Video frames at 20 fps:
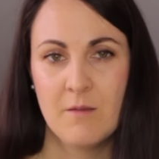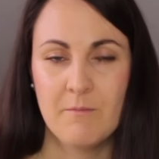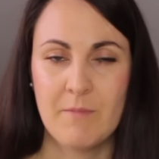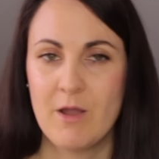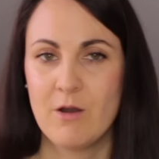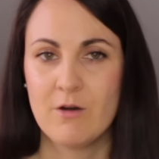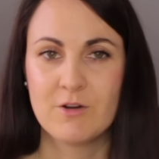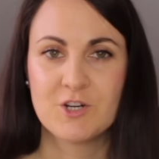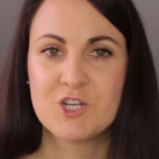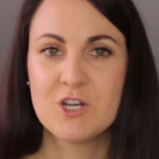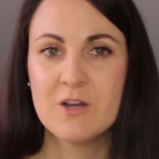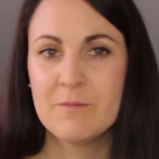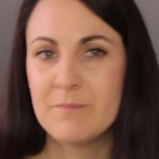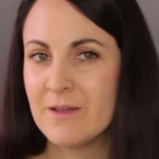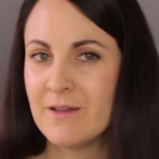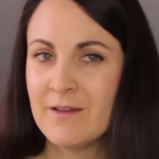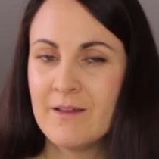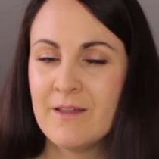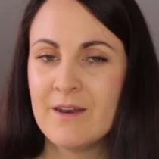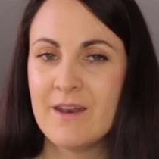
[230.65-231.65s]
hot chip
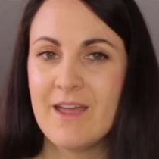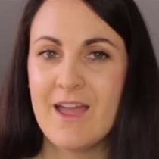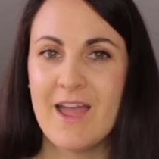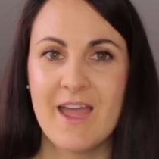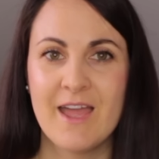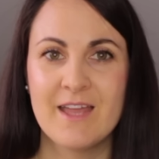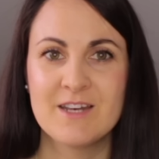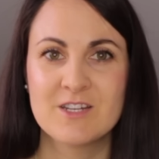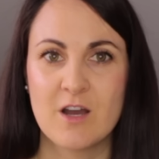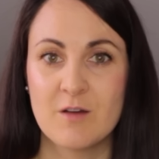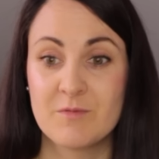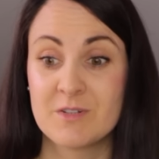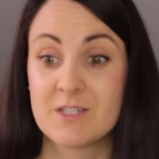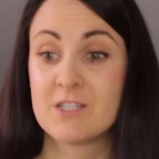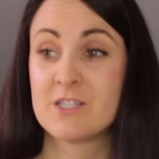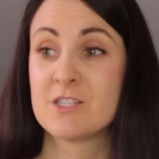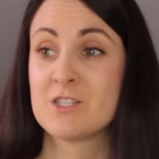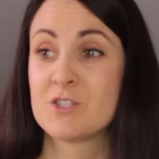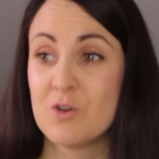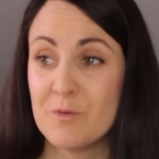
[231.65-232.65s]
in, and I was
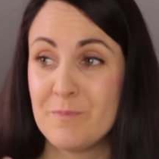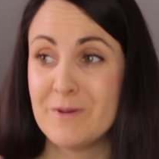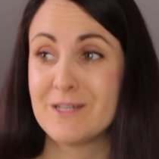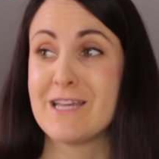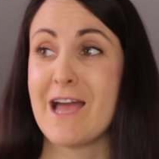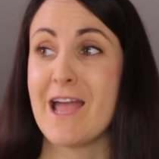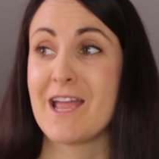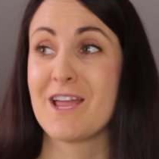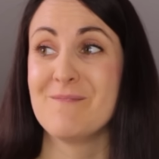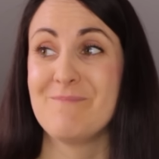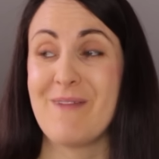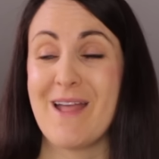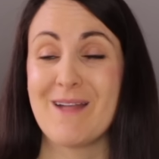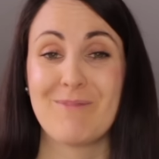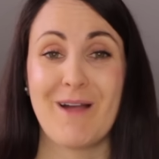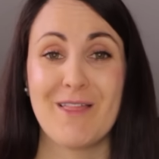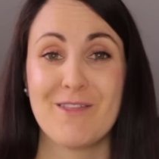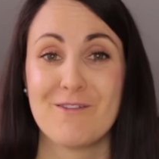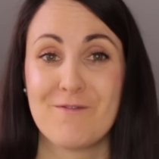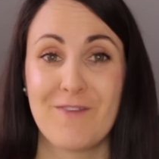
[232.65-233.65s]
super taken back
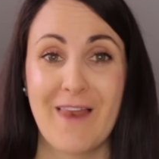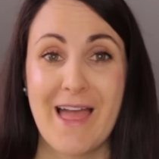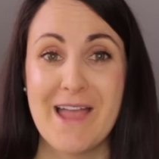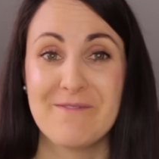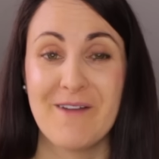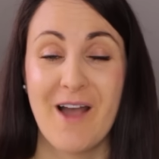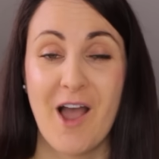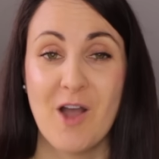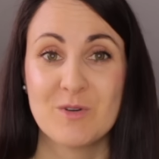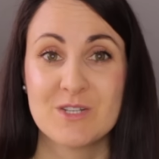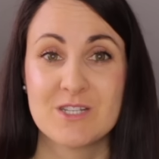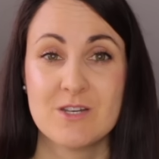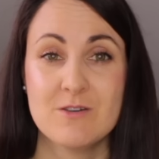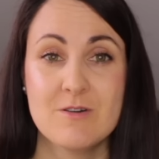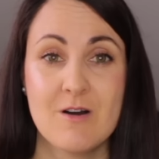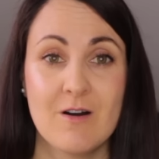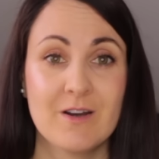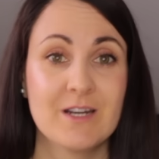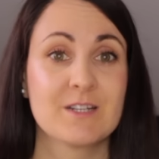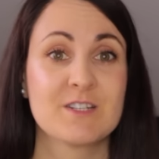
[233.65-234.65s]
by the flavor. I was
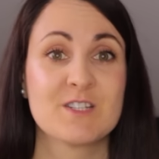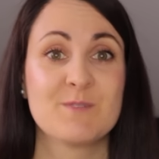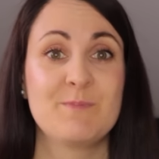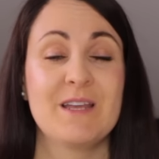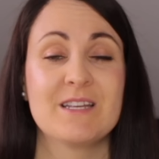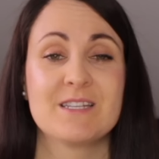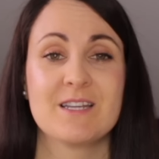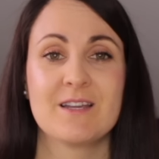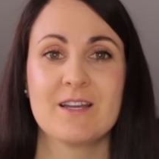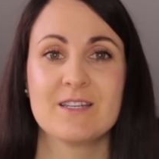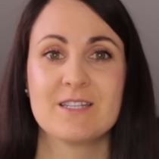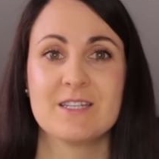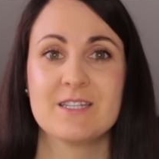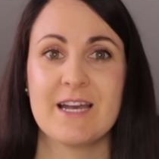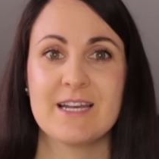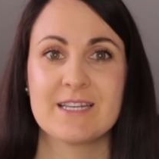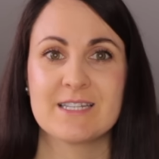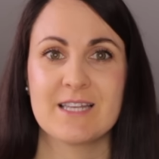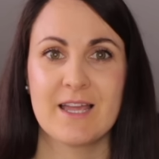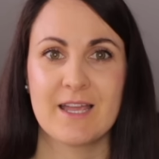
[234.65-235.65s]
not expecting it to
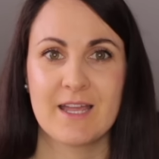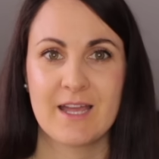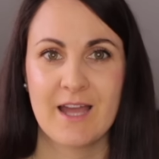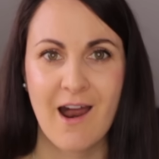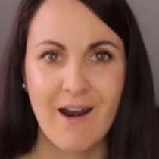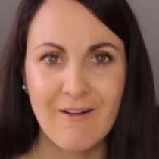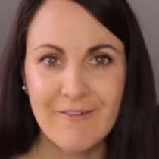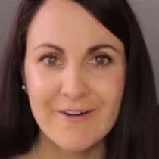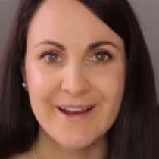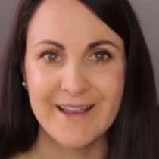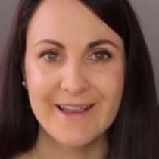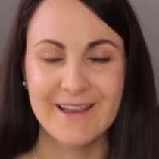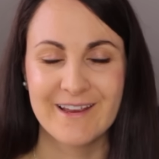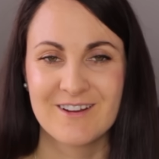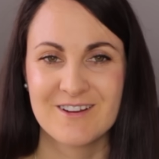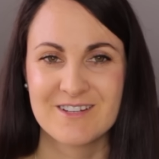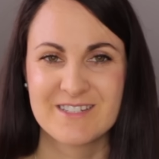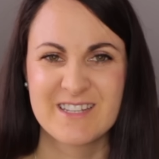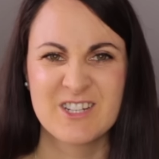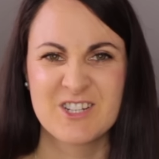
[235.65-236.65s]
taste like curry
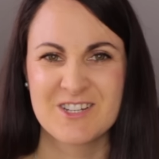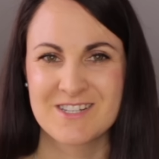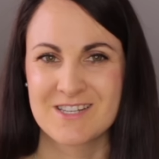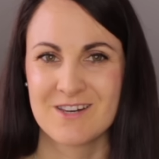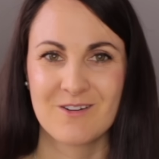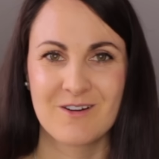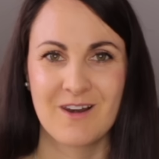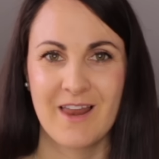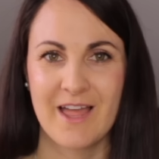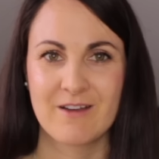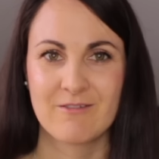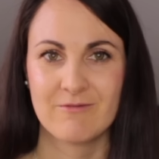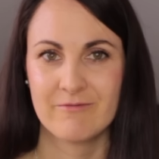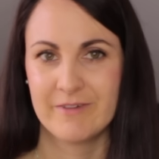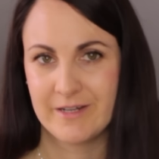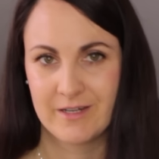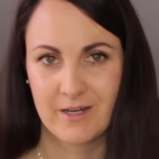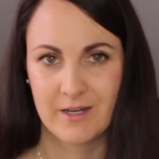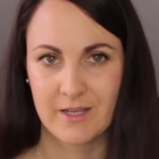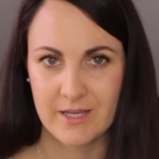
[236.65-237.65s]
because it just looked like
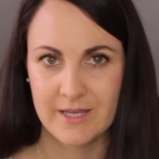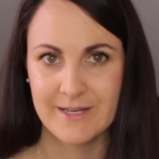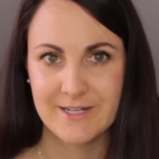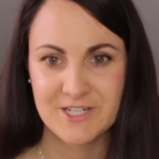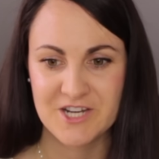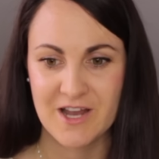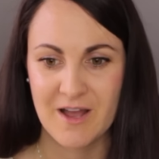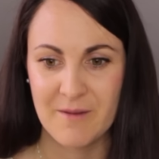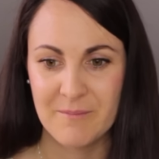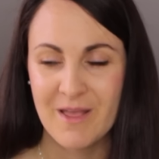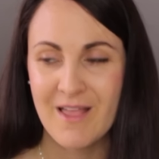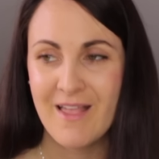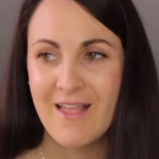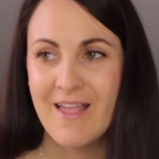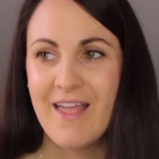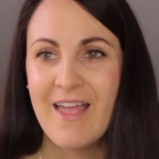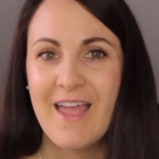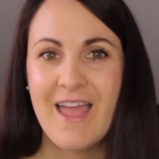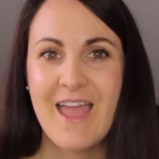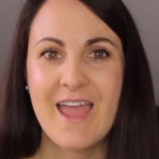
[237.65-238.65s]
regular ketchup.
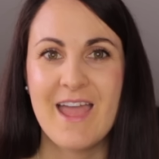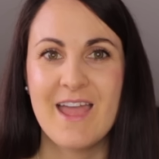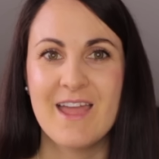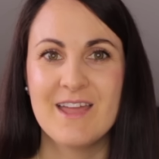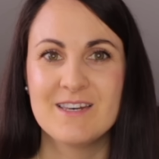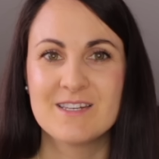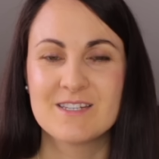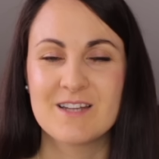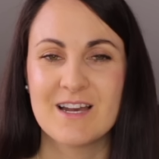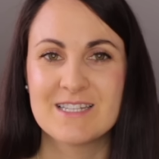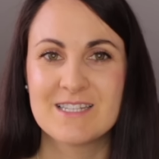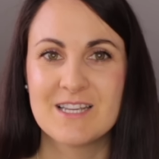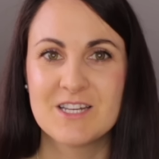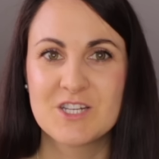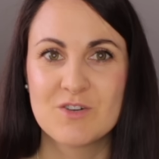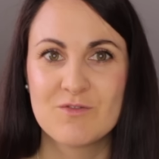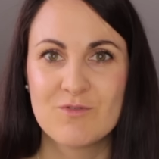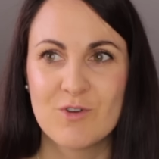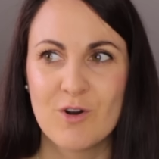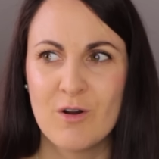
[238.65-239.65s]
And I said
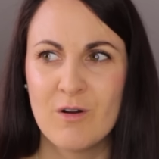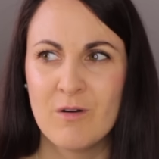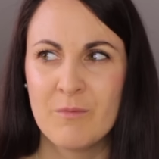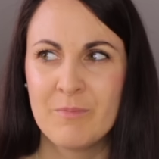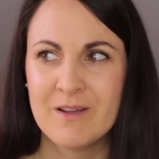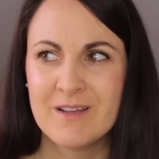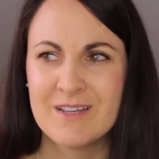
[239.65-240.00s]
to Rob,